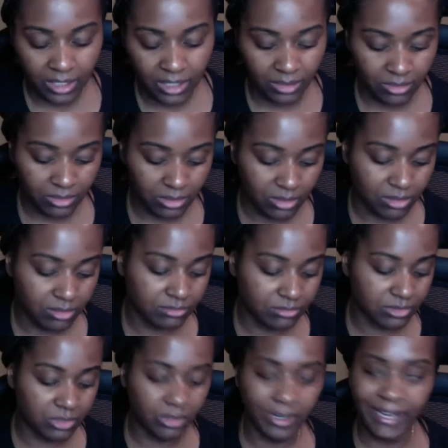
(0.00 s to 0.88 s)
You know,
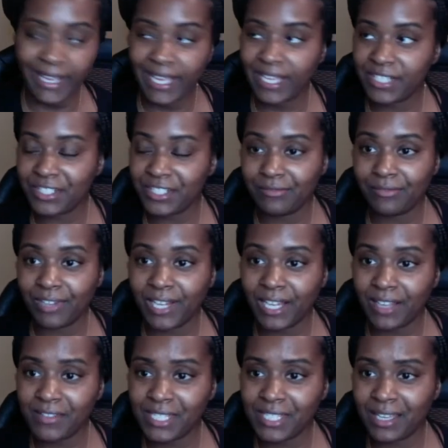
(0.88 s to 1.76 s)
crashing
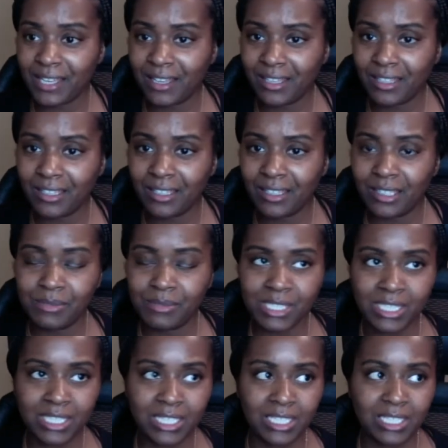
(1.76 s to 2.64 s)
five times
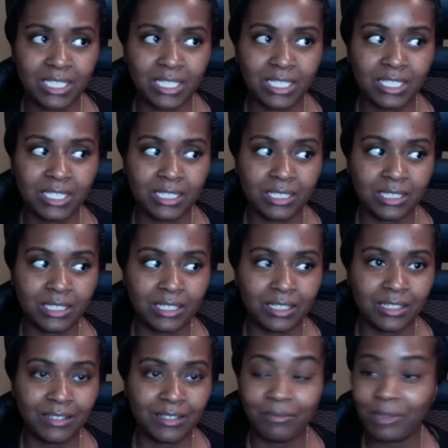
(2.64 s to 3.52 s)
and then,
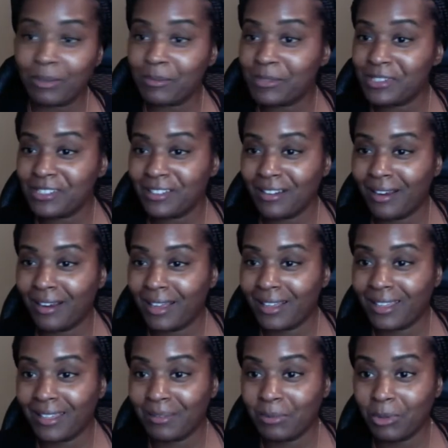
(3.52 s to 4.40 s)
um, I'm sorry, I
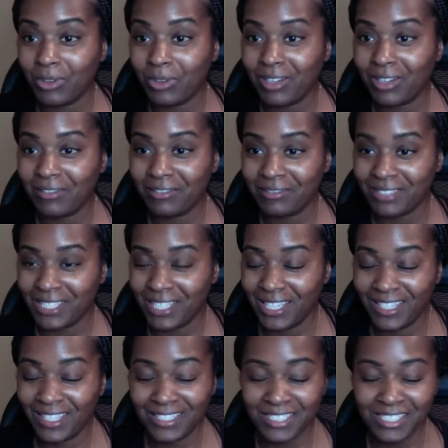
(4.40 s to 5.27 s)
keep going off on
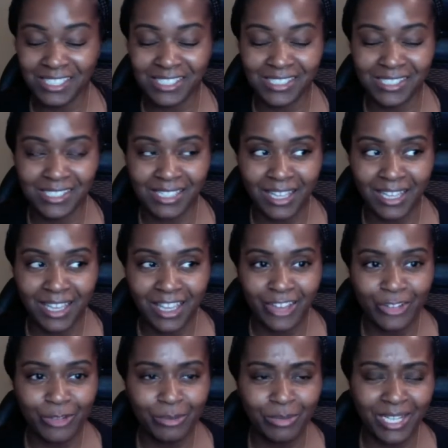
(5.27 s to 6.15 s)
tangents.
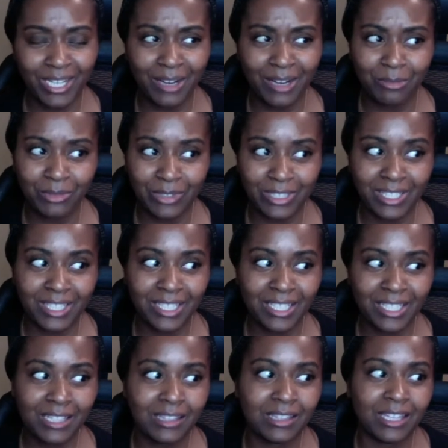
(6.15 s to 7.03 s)
But I
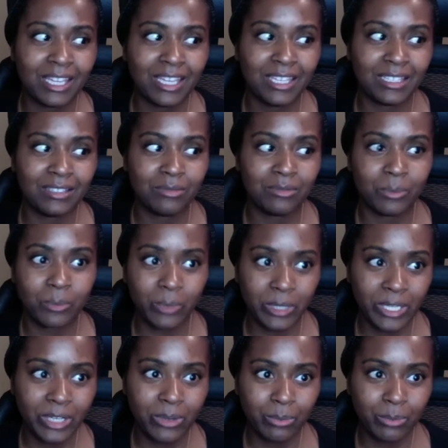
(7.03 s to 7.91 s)
really, like,
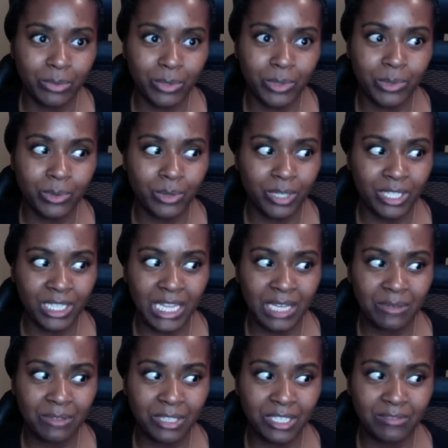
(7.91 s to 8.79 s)
re recorded that
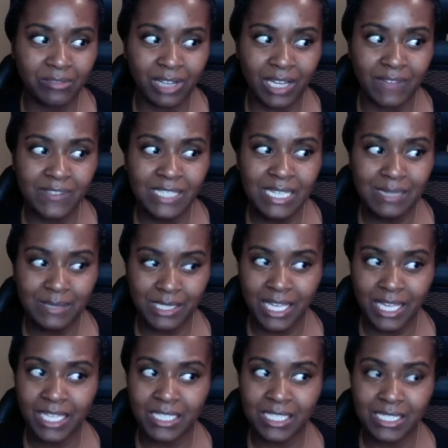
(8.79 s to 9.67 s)
reading five times and
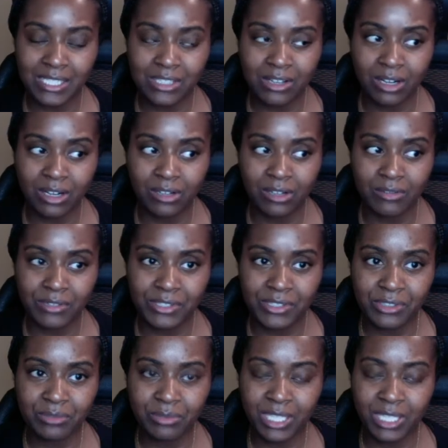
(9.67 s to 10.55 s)
had to start over,
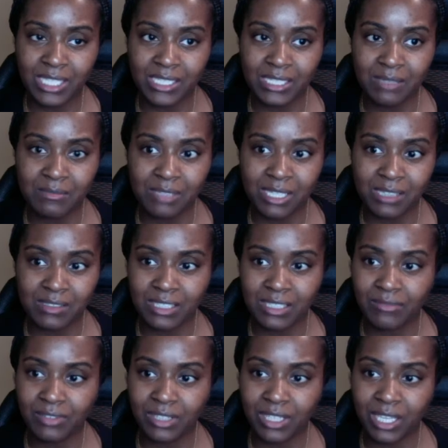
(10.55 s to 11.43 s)
too, because sometimes I
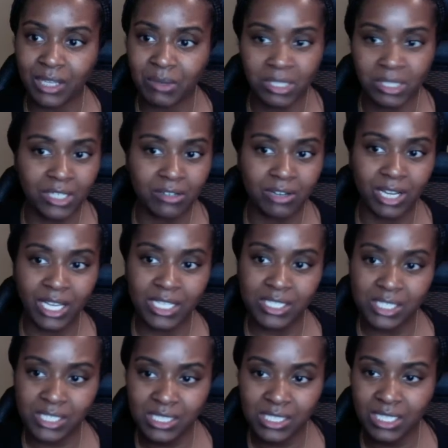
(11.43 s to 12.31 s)
feel like when it
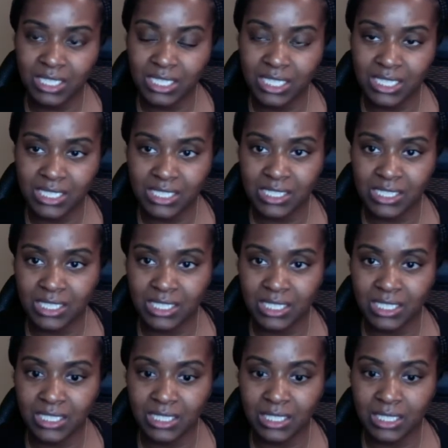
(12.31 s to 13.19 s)
crashes and it doesn't
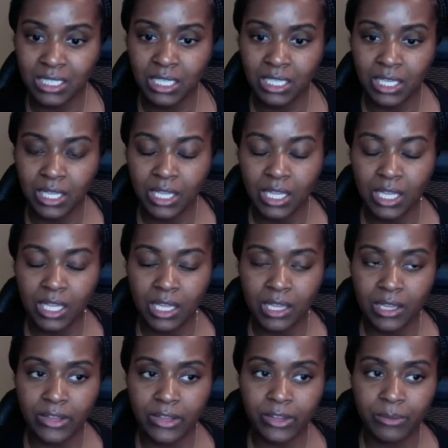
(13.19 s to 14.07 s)
send,
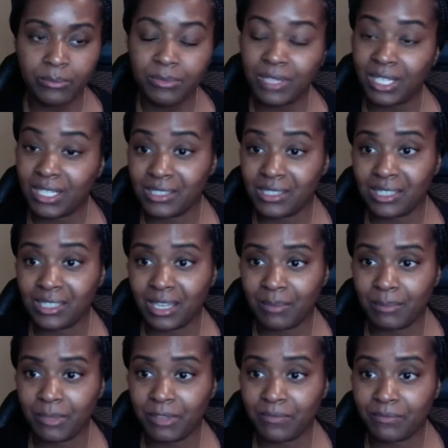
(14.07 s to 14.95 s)
um, that it's
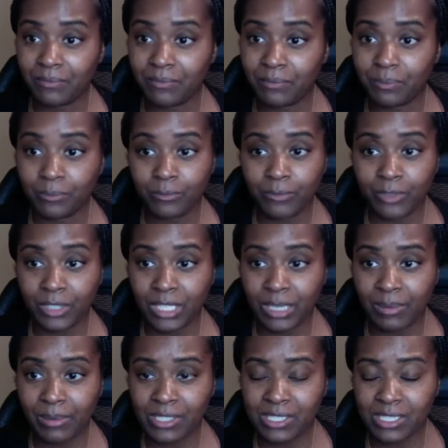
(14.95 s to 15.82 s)
not meant for
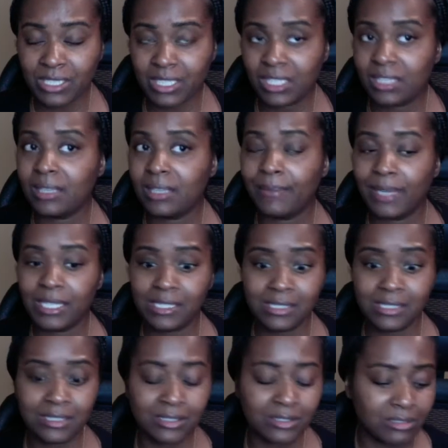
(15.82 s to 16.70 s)
that person to get that
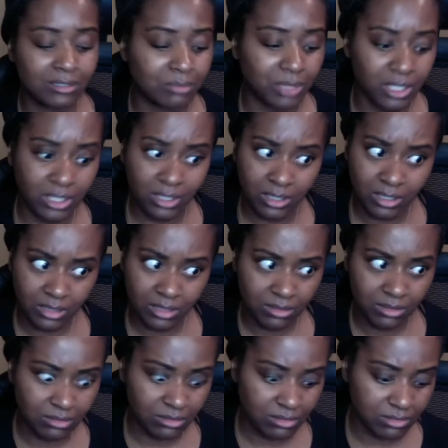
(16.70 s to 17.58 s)
message. A
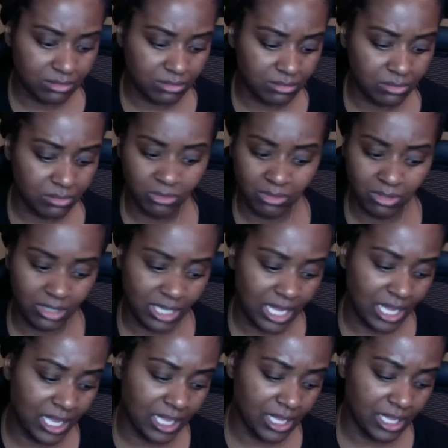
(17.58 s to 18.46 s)
girl or a
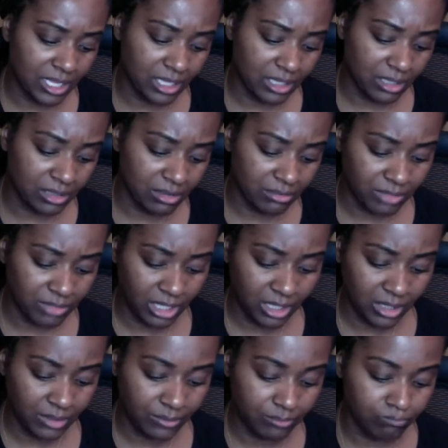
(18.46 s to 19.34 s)
guy,
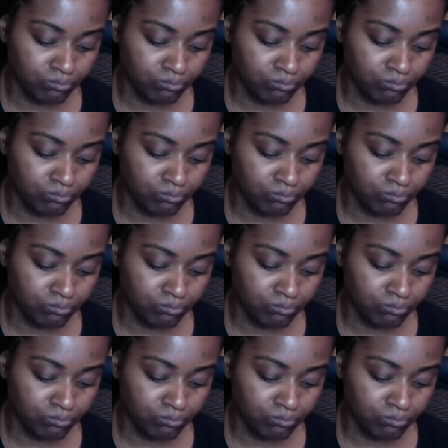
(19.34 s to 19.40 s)
man.